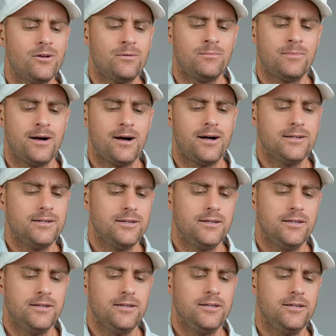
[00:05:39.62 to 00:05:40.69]

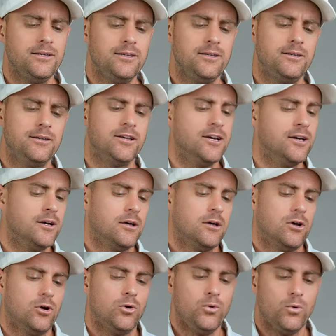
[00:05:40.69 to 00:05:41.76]
Almighty,
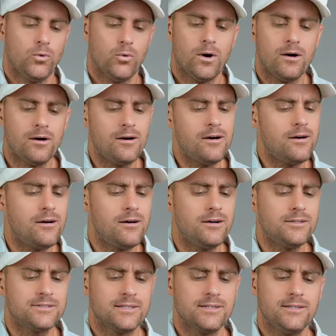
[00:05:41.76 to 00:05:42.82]
who
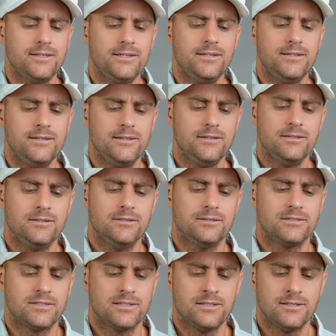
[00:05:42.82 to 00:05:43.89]
was and
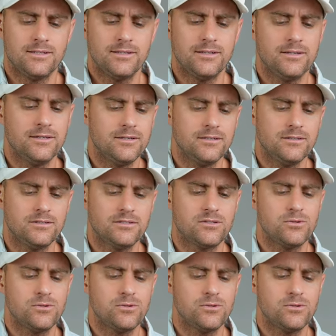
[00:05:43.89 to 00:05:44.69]
is and is